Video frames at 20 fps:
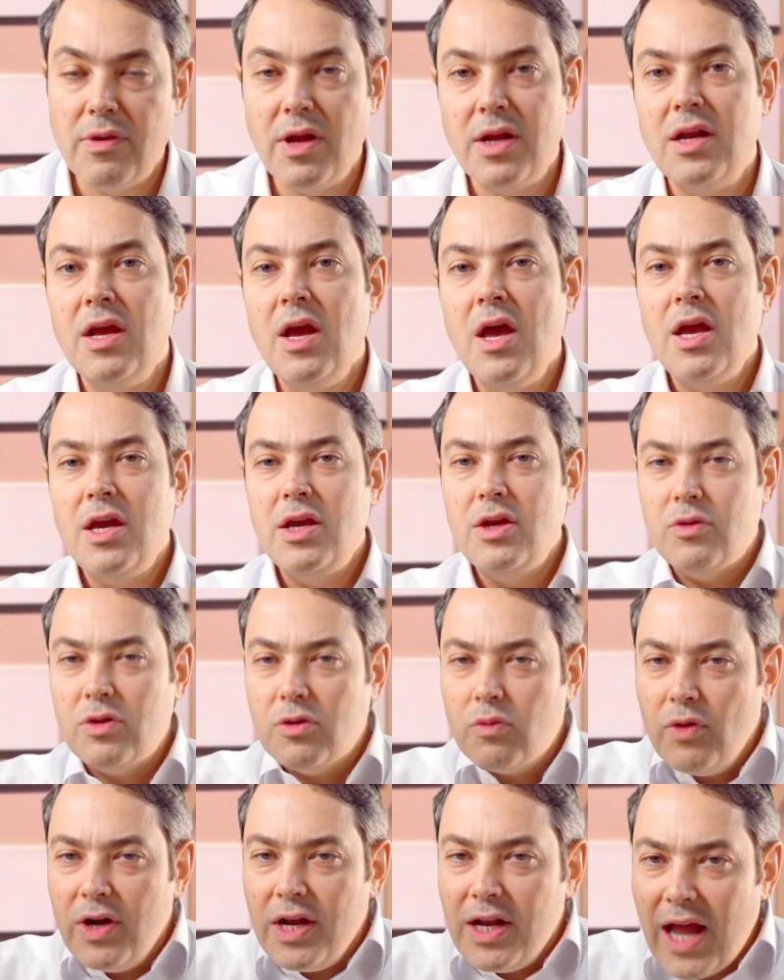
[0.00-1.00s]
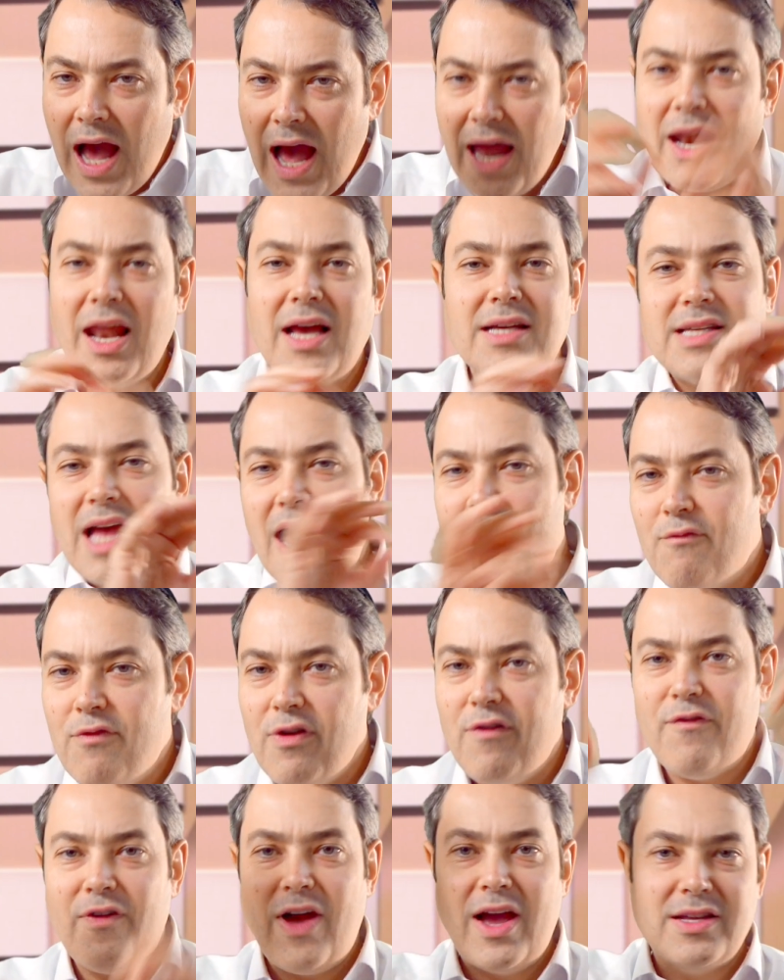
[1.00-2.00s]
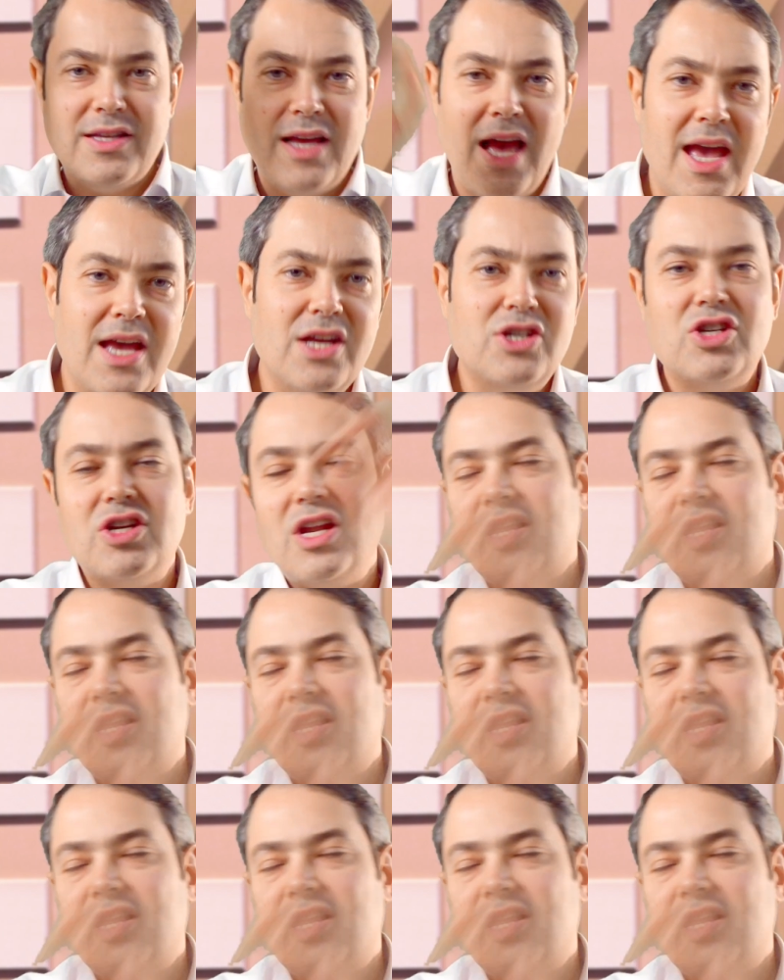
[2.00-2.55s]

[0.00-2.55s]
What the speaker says: And you analyze every factor, age and